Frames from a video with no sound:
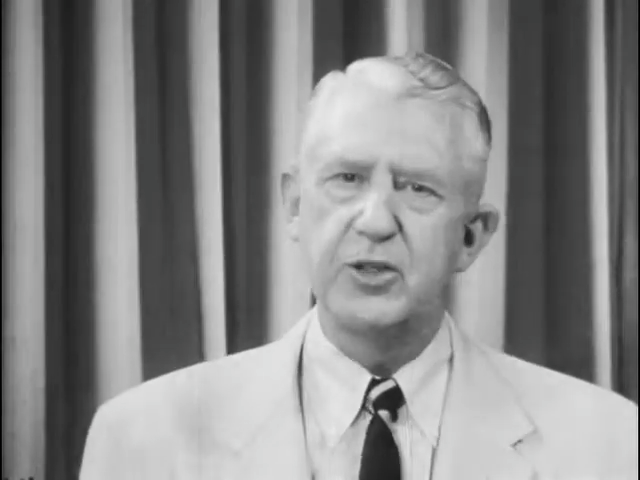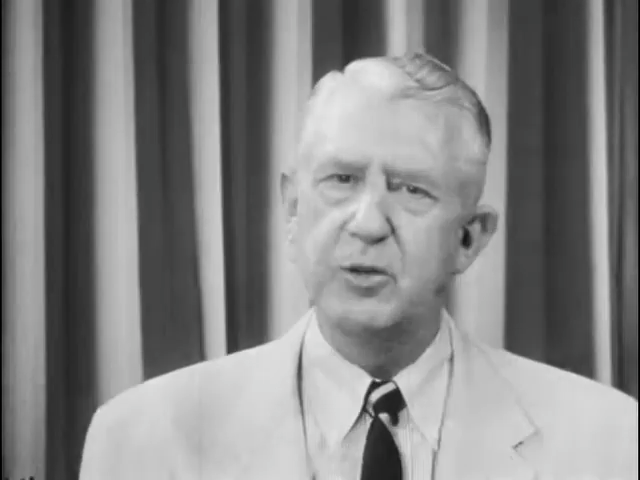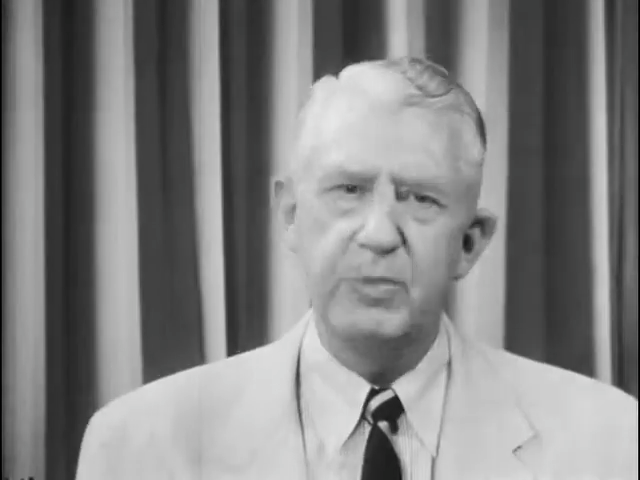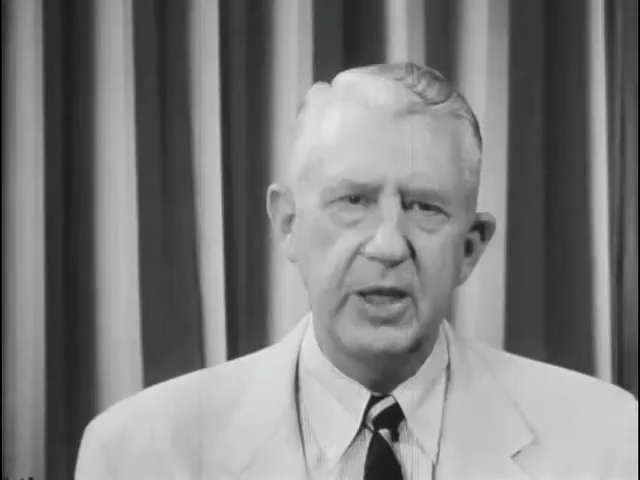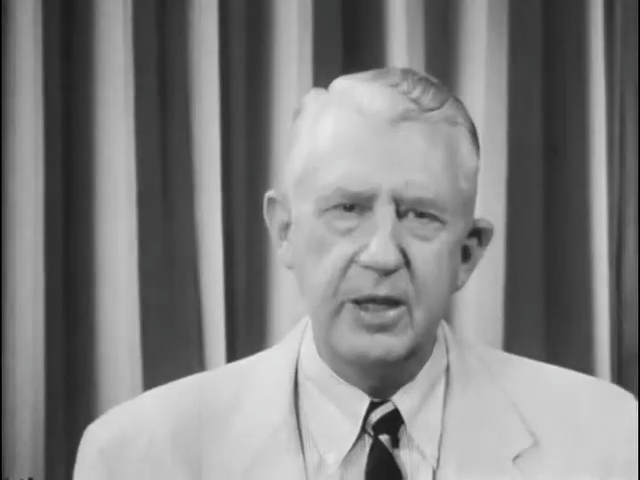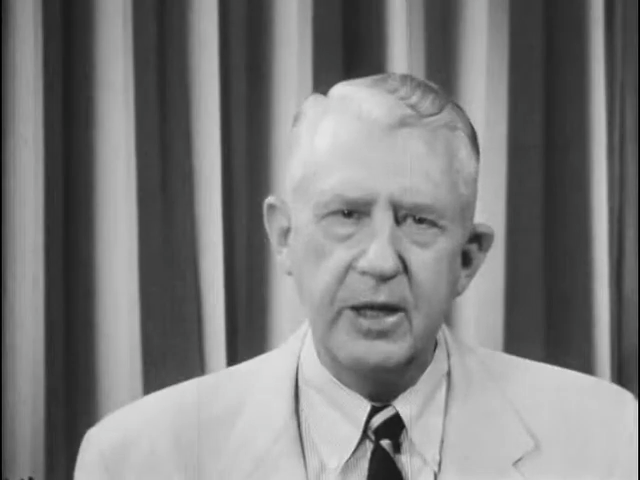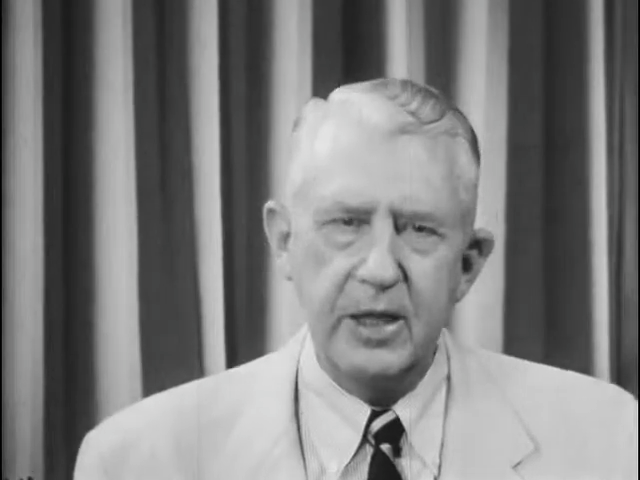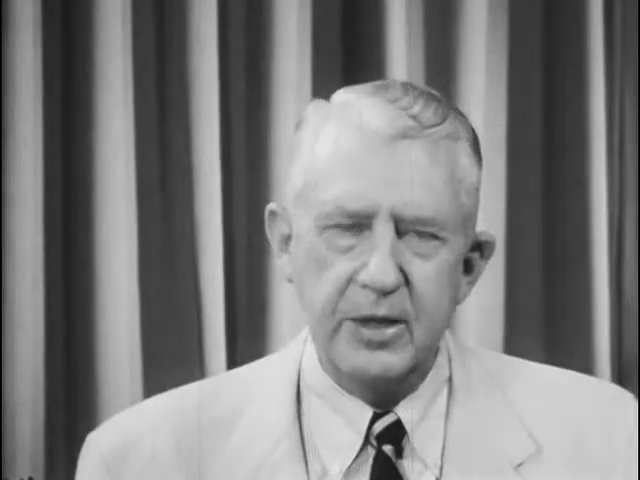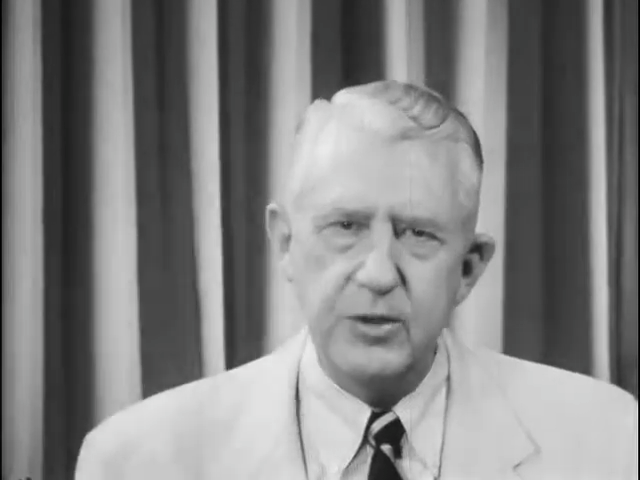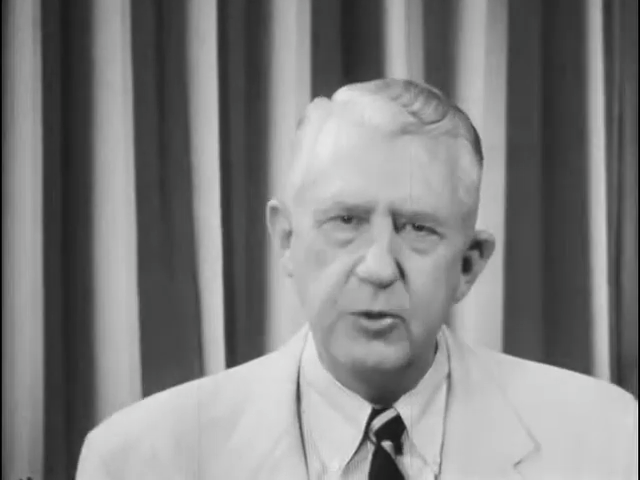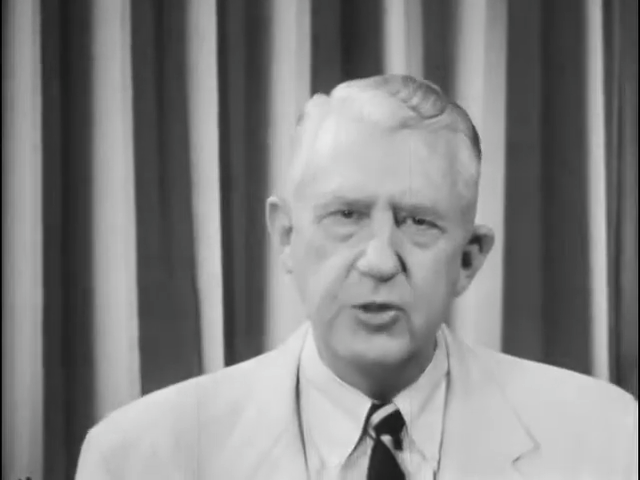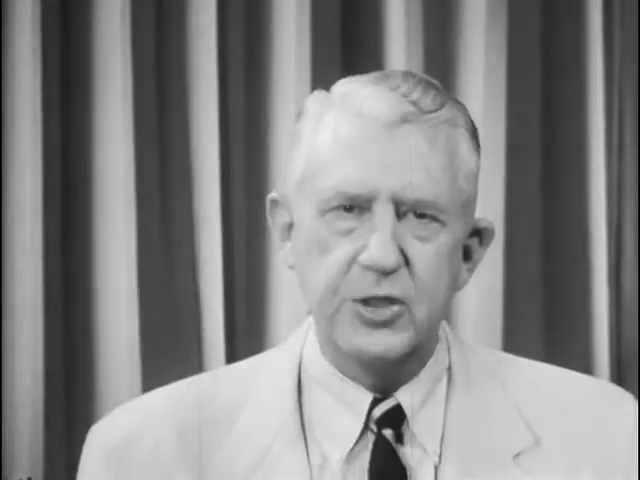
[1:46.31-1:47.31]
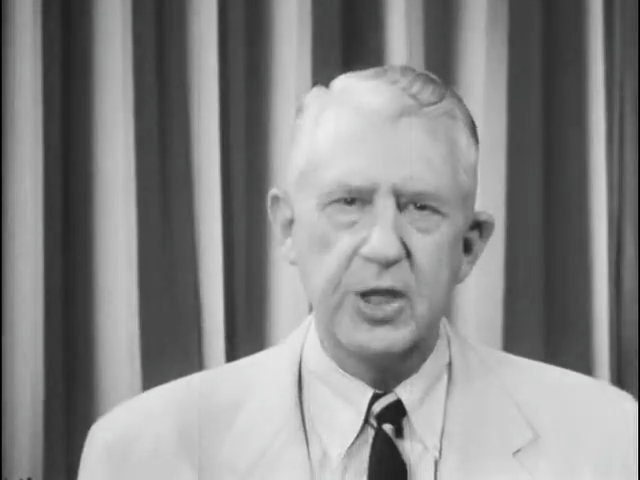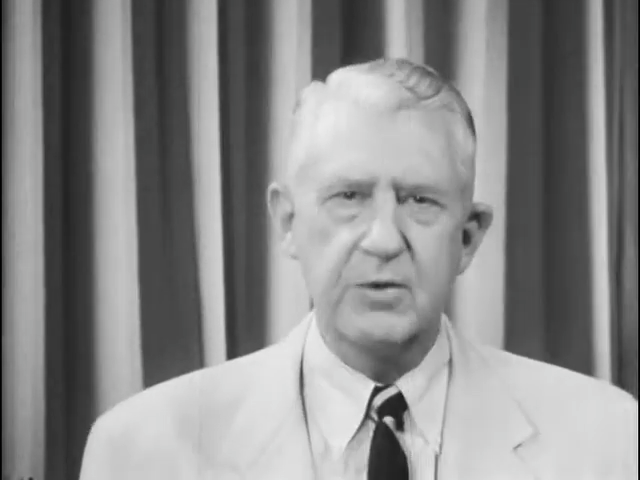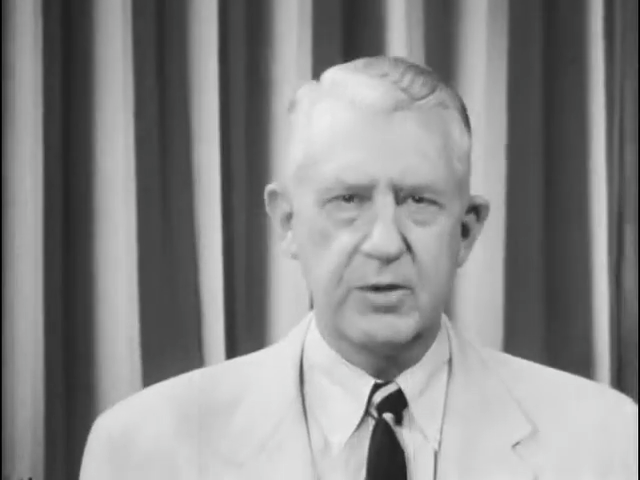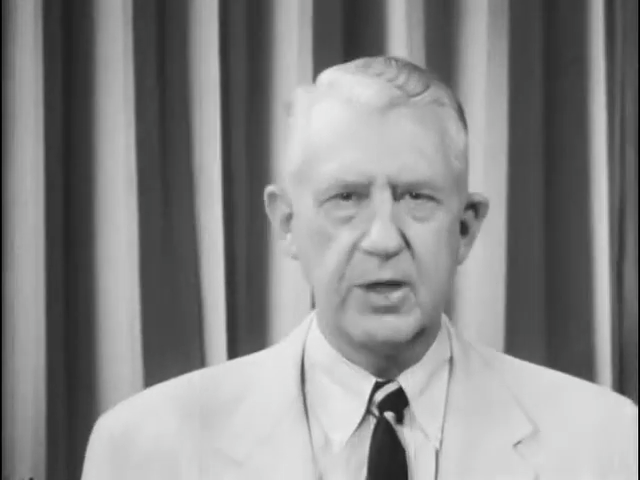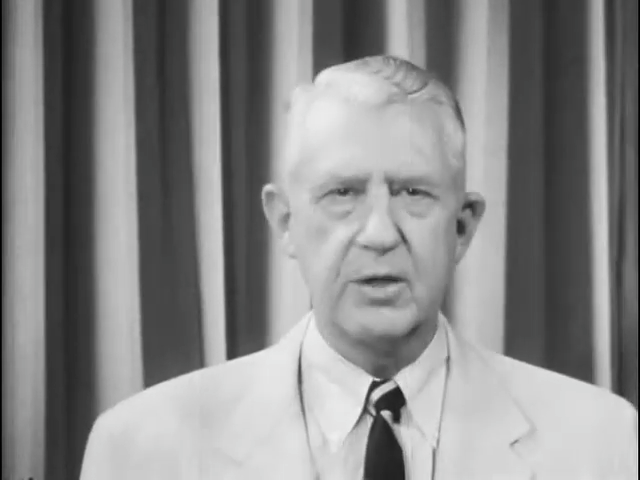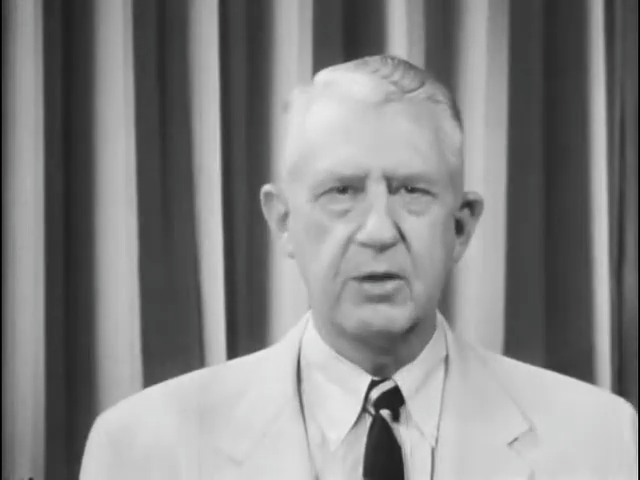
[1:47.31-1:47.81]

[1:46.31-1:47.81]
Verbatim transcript: should be an end to secret,